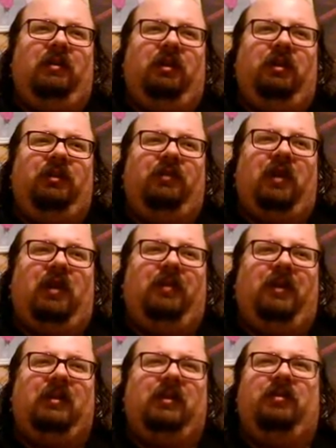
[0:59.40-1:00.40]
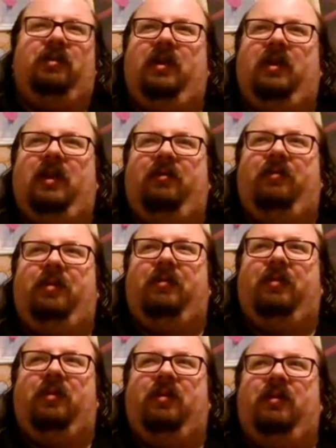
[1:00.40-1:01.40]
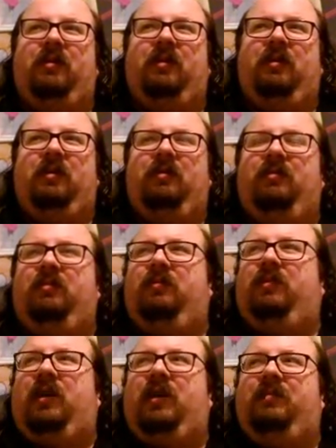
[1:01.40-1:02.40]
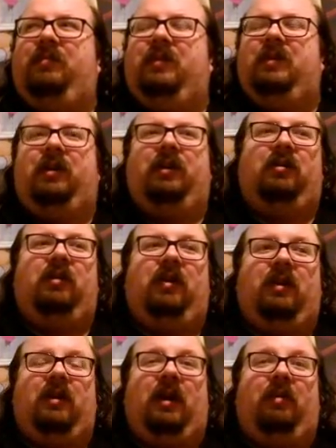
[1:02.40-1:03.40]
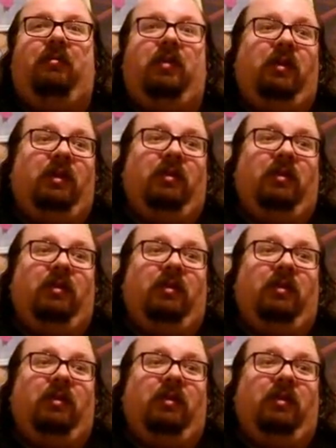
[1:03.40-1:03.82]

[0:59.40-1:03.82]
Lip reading: change of topics to try and have a bit more varied material, and I really